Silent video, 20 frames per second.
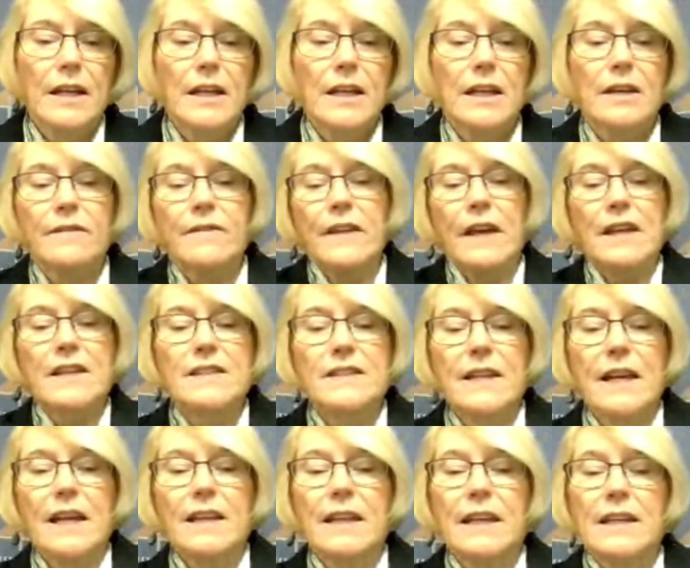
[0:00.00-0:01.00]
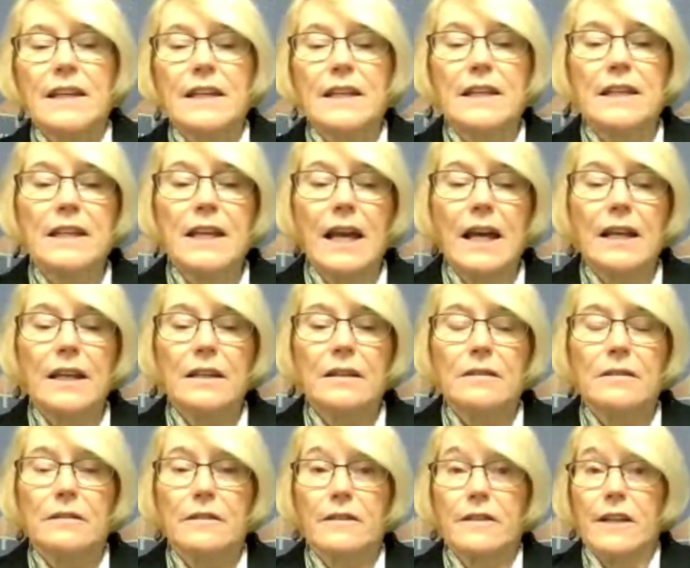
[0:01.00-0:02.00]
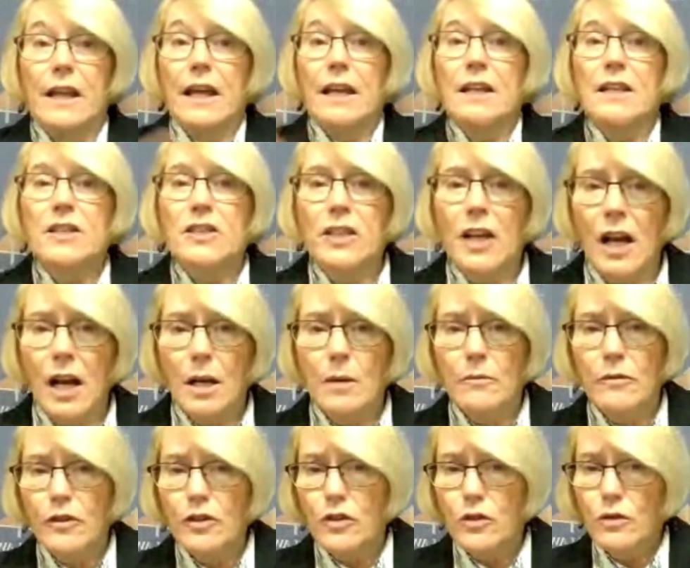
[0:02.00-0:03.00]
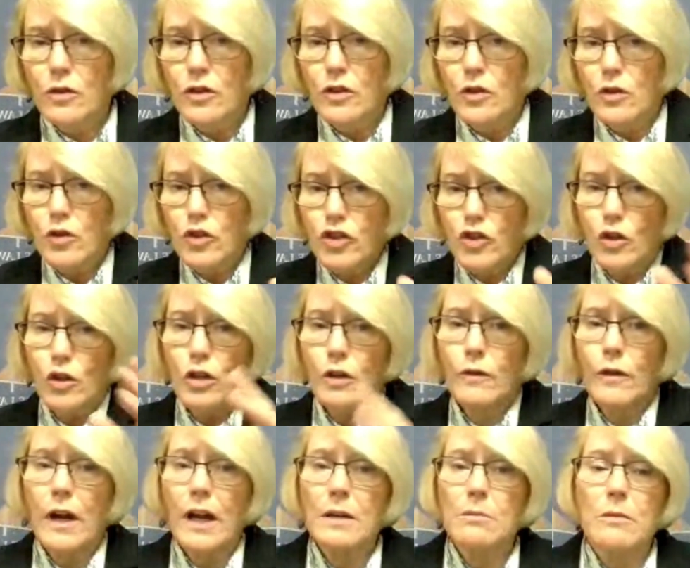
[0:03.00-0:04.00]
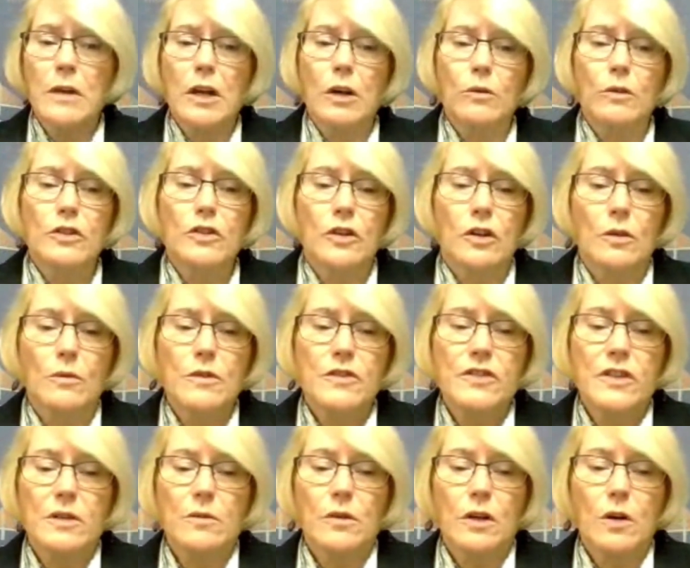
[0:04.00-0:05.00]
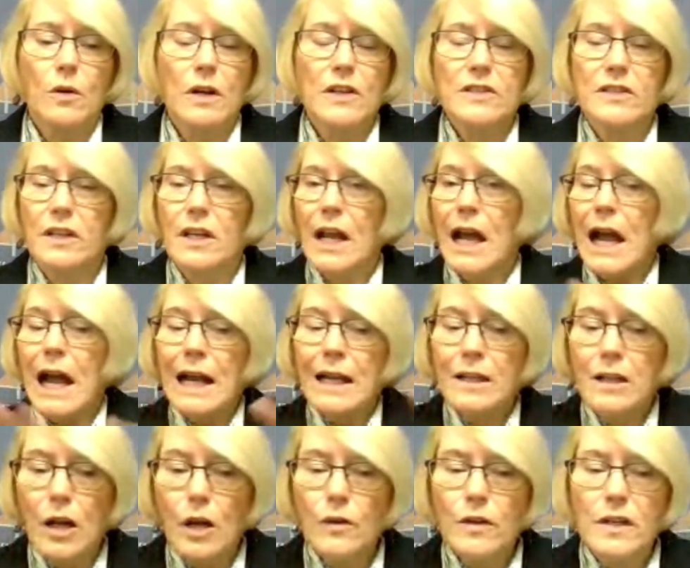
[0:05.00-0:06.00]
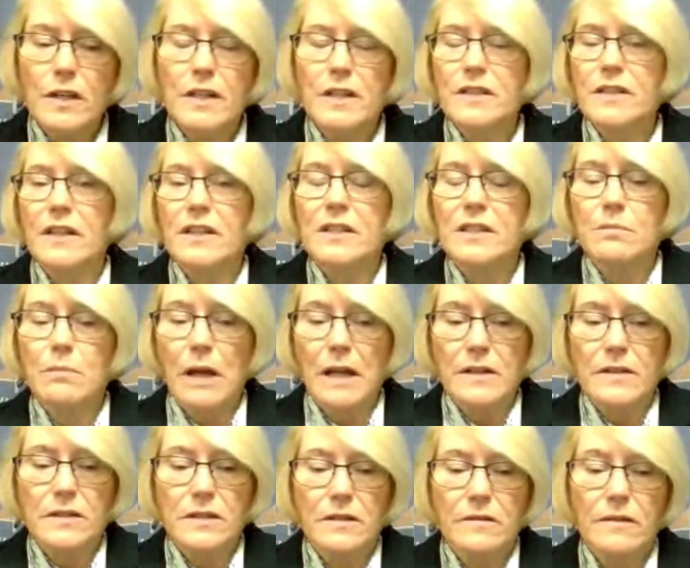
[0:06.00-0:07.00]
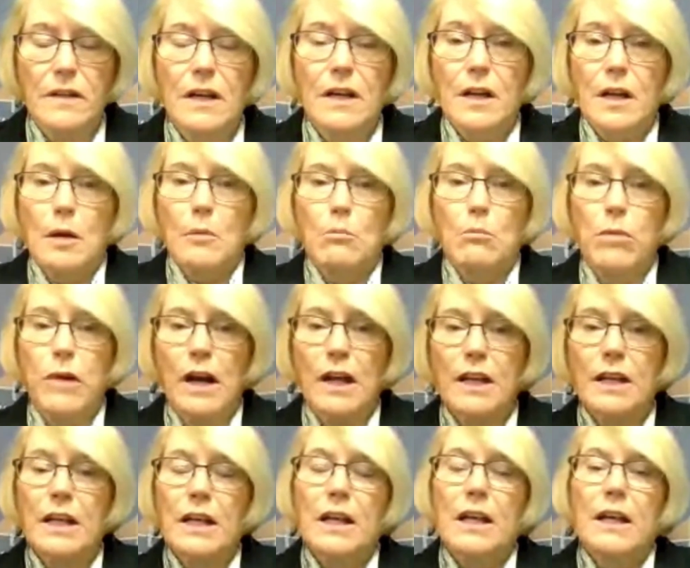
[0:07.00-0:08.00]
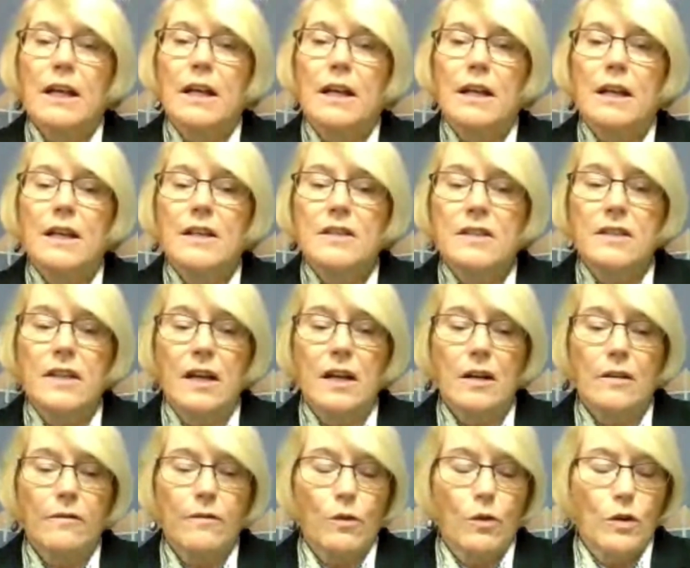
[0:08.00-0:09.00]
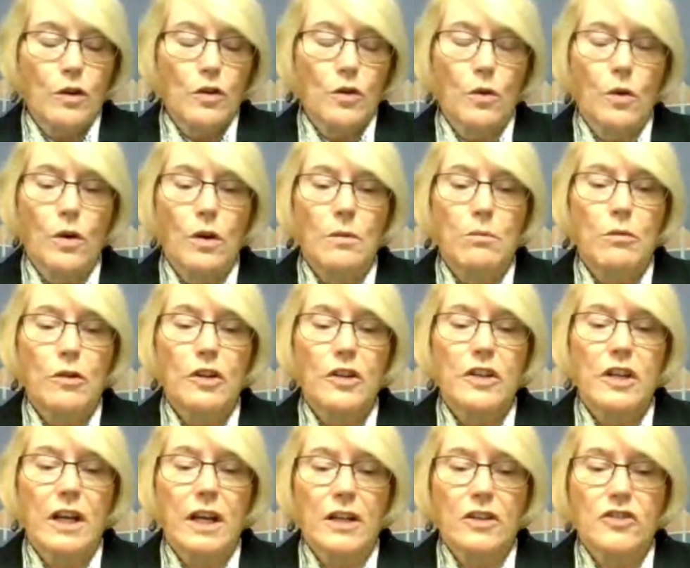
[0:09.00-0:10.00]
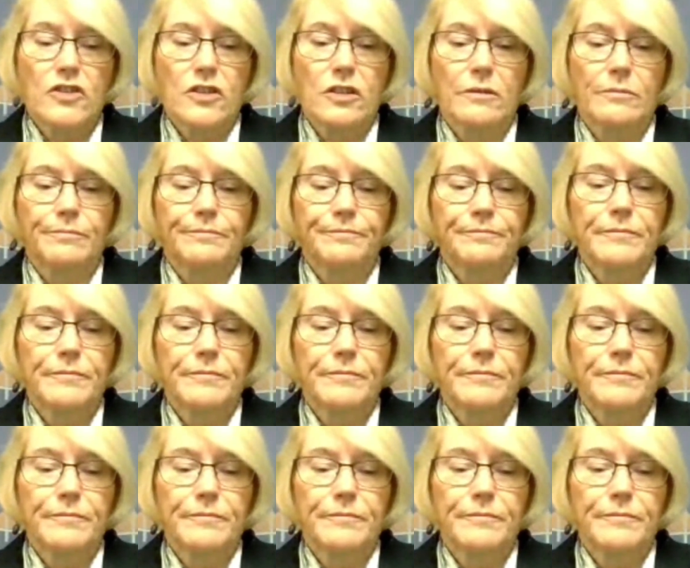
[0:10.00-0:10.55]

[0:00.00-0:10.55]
If they say they didn't get it, then it's time for you to use certified mail return receipt requested. I know that it's expensive, but it's there for your protection.